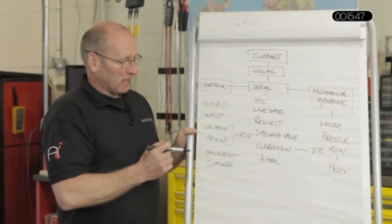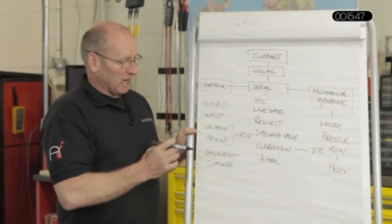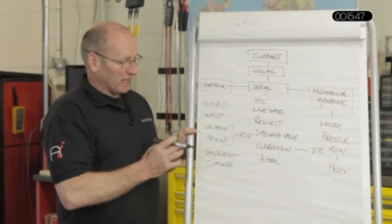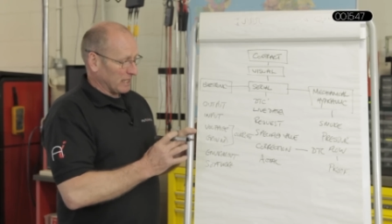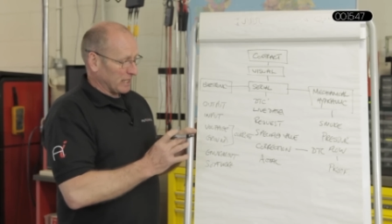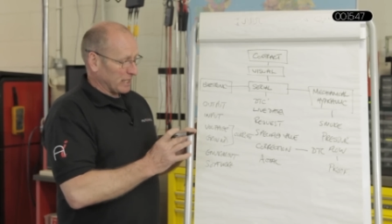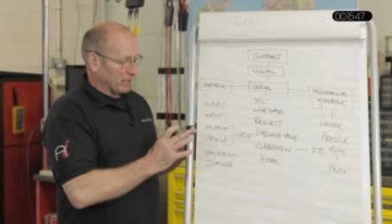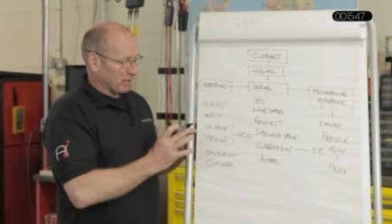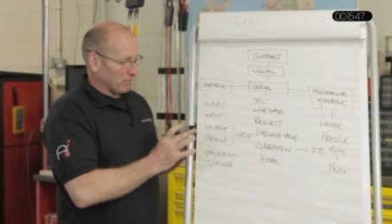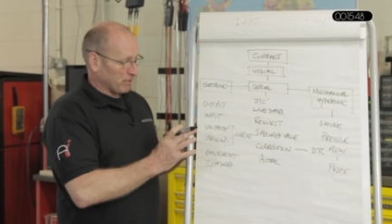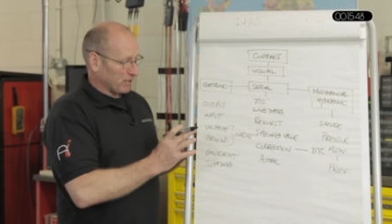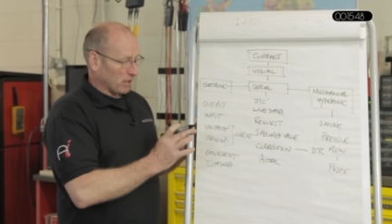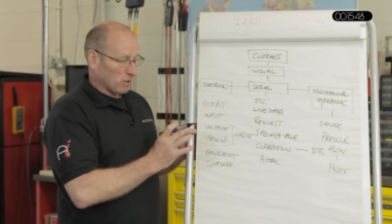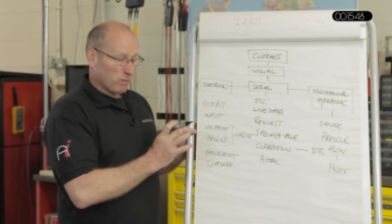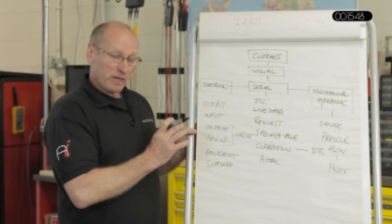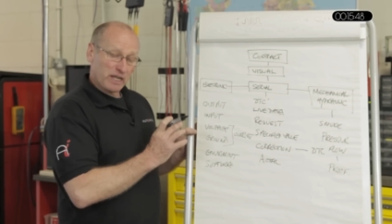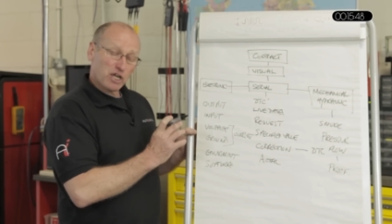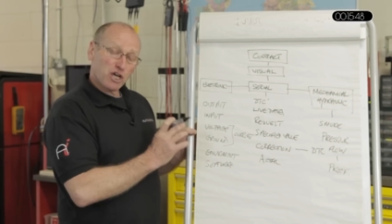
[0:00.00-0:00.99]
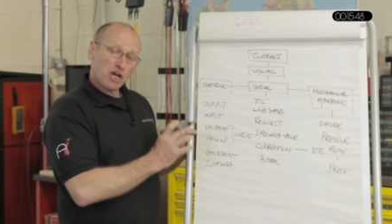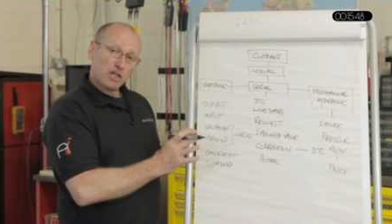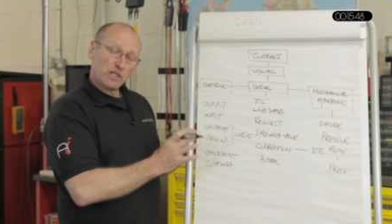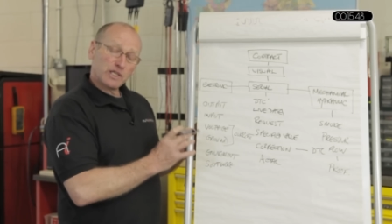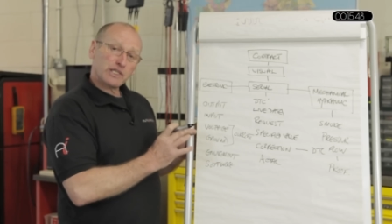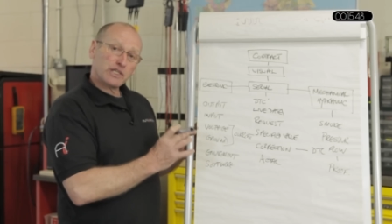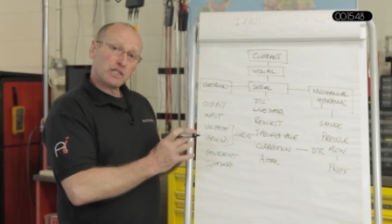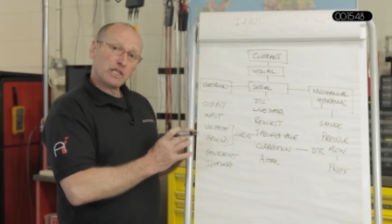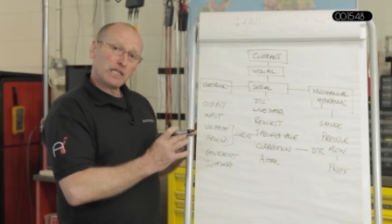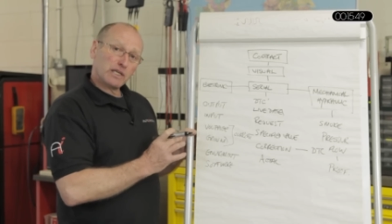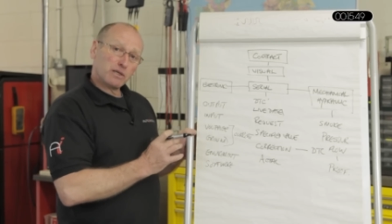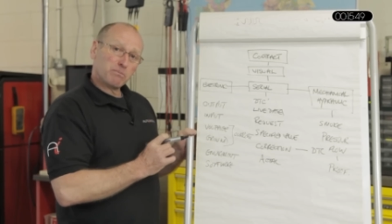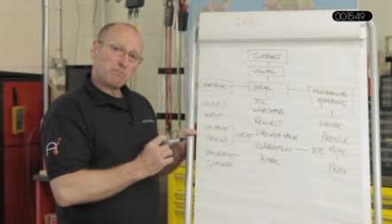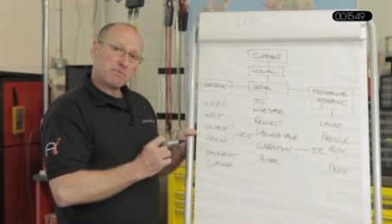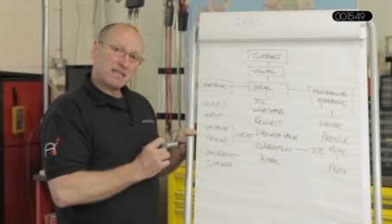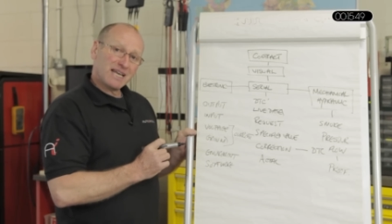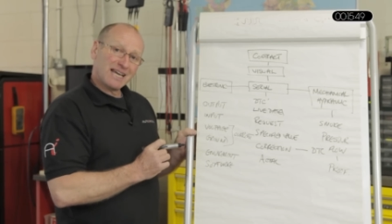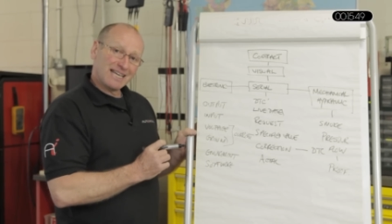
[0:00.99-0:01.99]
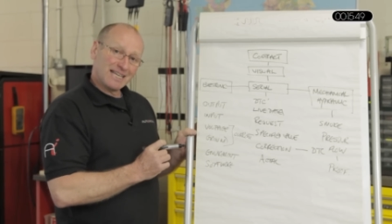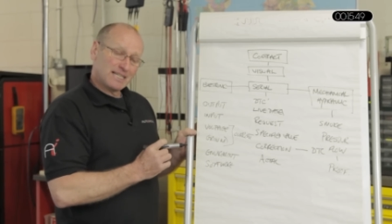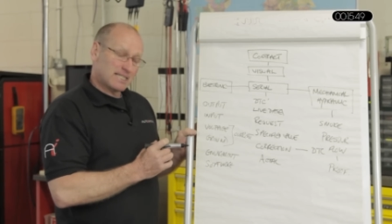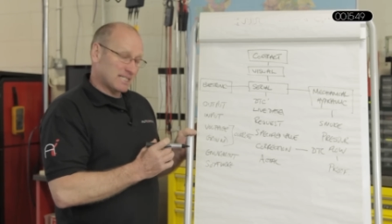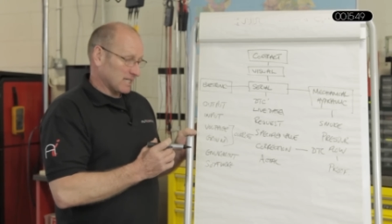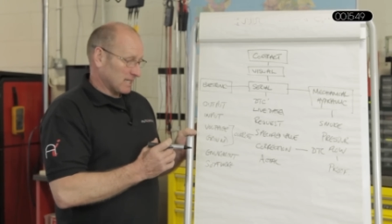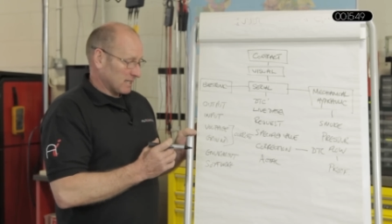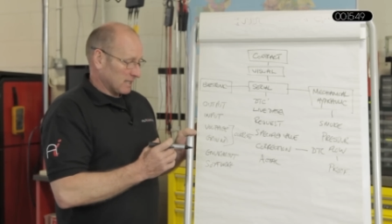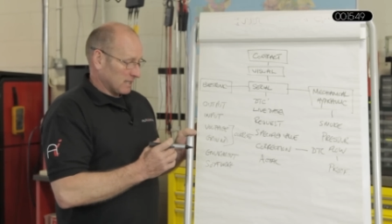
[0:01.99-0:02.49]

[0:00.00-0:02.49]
and it's something we constantly update